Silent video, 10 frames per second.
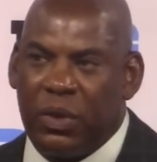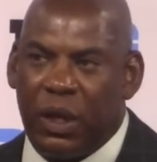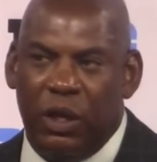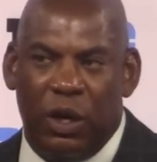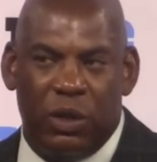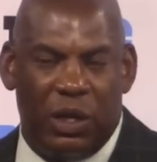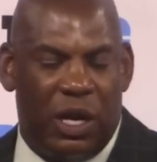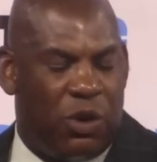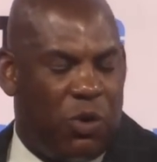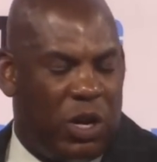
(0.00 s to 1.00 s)
you know,
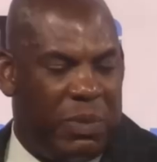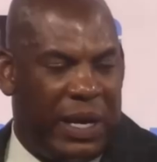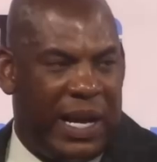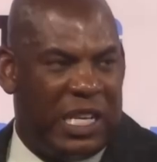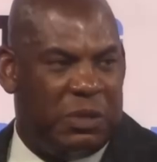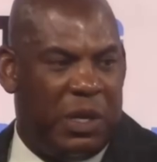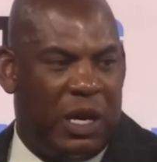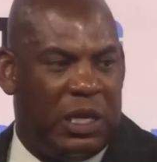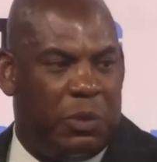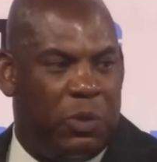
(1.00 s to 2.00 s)
our quarterback has to be
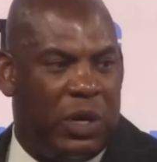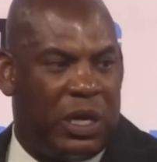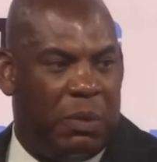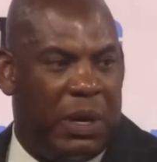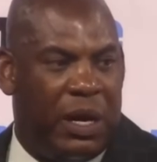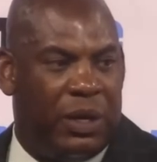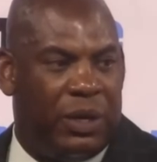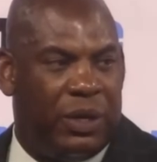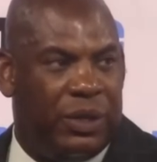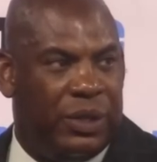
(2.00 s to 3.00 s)
our number one competitor.